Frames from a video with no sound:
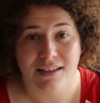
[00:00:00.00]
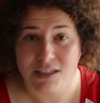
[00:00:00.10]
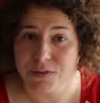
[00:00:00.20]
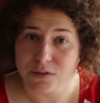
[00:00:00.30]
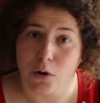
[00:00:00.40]

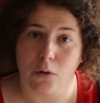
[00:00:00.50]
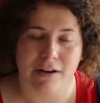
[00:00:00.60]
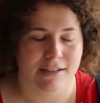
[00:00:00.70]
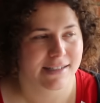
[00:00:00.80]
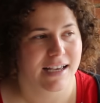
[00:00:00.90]
This feed
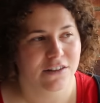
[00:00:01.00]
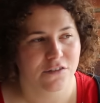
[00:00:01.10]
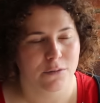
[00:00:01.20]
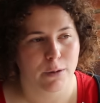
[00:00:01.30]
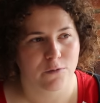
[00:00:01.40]
forward is a kind
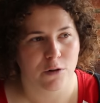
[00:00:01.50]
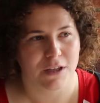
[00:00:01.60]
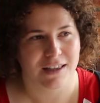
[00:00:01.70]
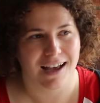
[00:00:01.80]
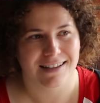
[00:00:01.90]
of feedback for
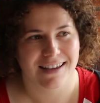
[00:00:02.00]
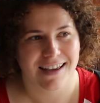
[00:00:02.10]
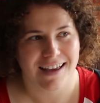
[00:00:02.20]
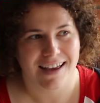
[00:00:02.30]
me that